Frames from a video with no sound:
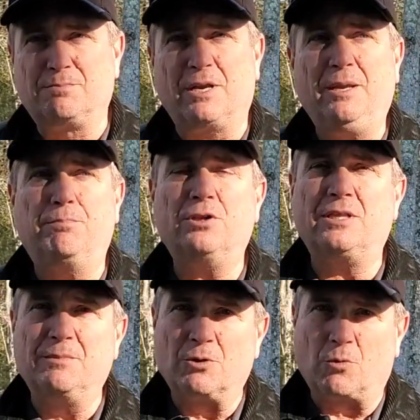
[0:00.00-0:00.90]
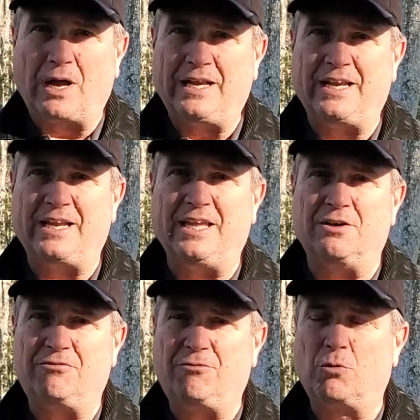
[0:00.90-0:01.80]
but he put them in writing in
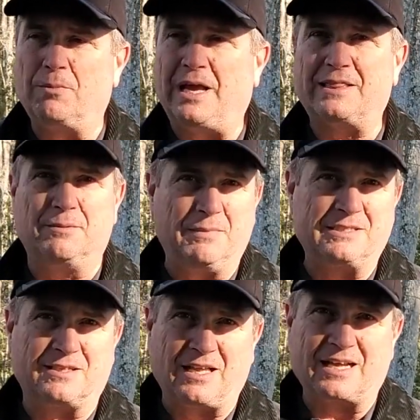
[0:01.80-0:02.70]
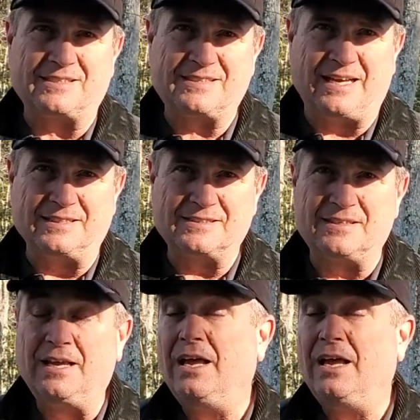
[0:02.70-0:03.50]
a format that makes a lot of sense.